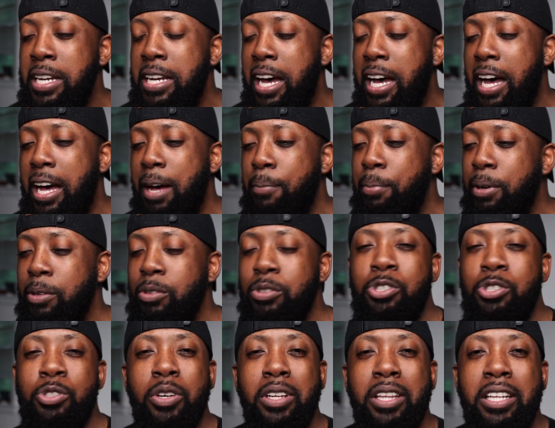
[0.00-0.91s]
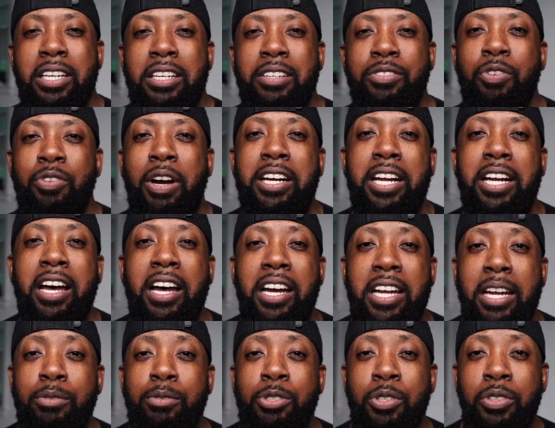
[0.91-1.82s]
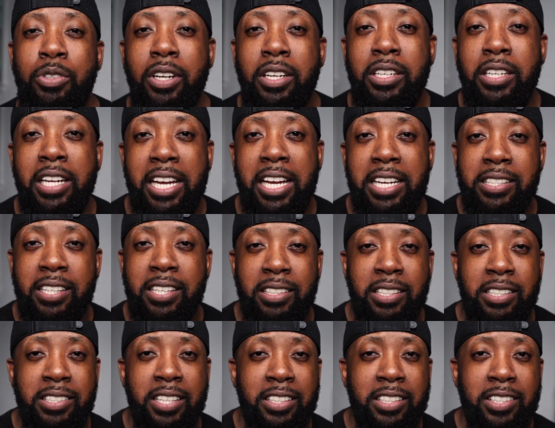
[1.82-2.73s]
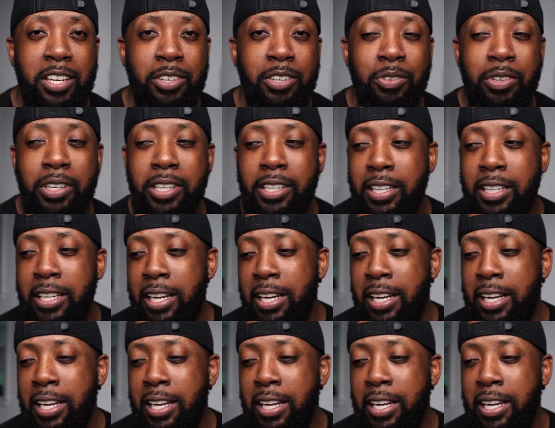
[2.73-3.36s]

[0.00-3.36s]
Uh, but it was short-lived. Right now I am shooting on the a6600.